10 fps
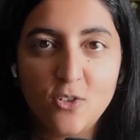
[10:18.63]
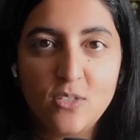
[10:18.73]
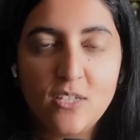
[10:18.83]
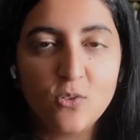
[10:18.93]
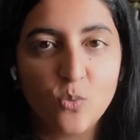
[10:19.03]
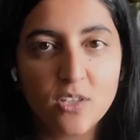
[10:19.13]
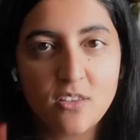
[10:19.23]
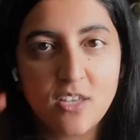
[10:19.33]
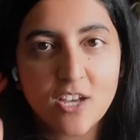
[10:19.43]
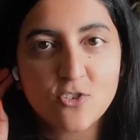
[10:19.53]
Even with
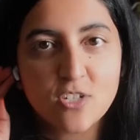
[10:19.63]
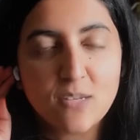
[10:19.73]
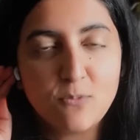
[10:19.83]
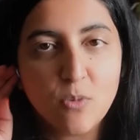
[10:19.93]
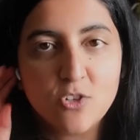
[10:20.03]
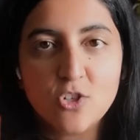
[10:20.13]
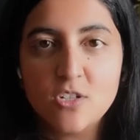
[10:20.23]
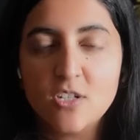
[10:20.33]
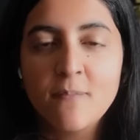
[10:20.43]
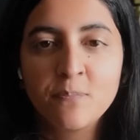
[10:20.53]
the extra team, you
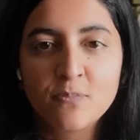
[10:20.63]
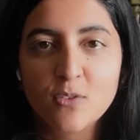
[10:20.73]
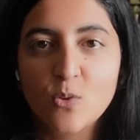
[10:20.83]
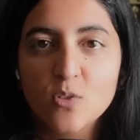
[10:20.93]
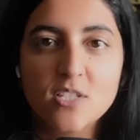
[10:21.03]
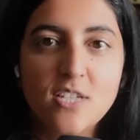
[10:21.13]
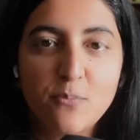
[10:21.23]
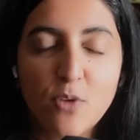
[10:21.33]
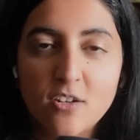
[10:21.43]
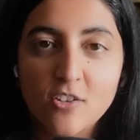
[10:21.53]
mentioned Golden State
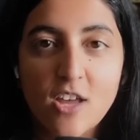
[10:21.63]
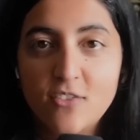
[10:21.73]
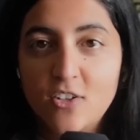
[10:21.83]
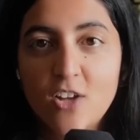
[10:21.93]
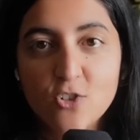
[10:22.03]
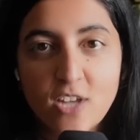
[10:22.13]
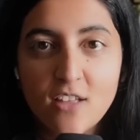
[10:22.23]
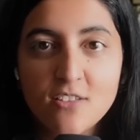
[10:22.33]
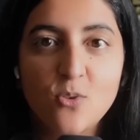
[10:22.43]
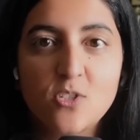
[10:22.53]
brought in a lot of international
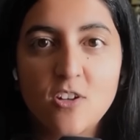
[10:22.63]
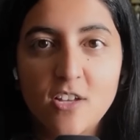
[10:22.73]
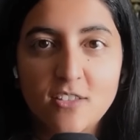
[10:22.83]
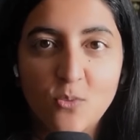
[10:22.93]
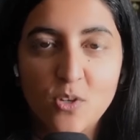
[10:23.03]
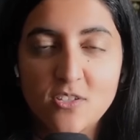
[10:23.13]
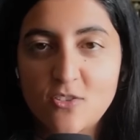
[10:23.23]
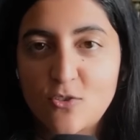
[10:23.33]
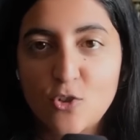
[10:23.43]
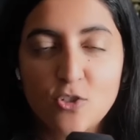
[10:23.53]
talent, so it's not like there was